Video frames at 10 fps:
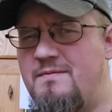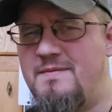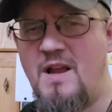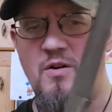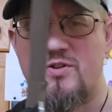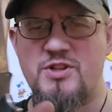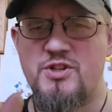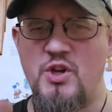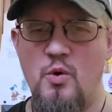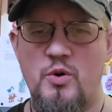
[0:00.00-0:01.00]
They're
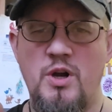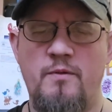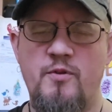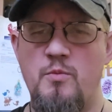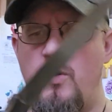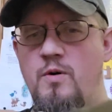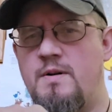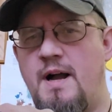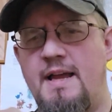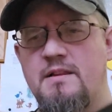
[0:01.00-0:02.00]
so comfortable.
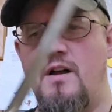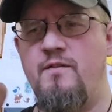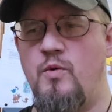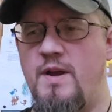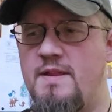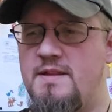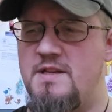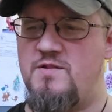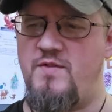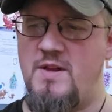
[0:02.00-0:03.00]
I love the way that
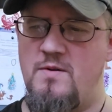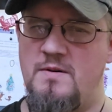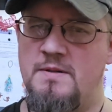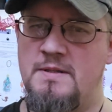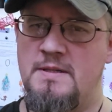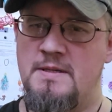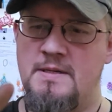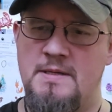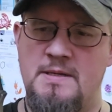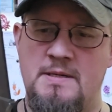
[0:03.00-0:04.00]
these feel.
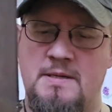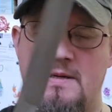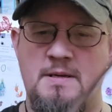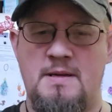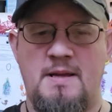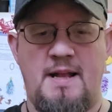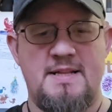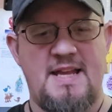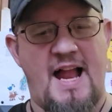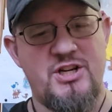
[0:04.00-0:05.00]

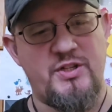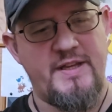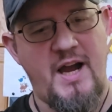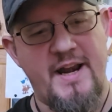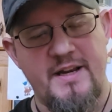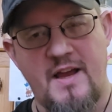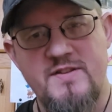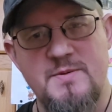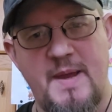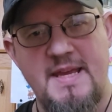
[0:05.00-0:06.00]
It's actually got enough
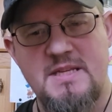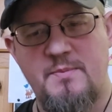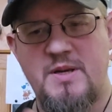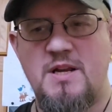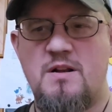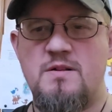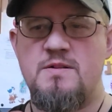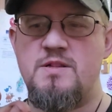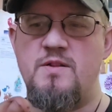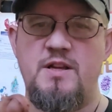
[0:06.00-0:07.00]
space up in here
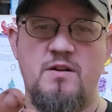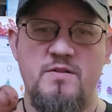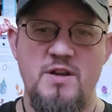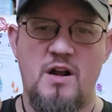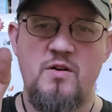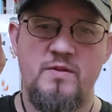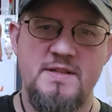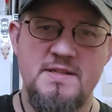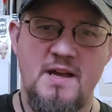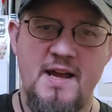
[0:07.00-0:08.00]
so that your knuckle
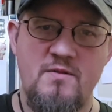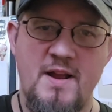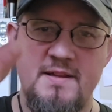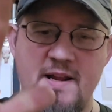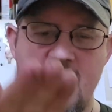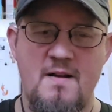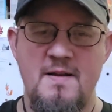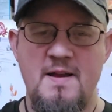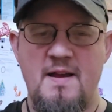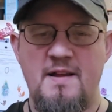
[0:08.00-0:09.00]
inside right there
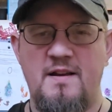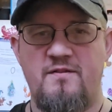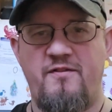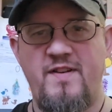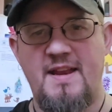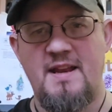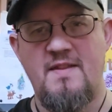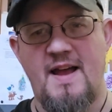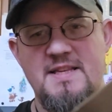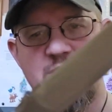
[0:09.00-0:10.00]
can fit into
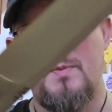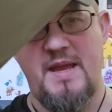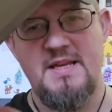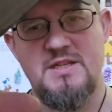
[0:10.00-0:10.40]
that space,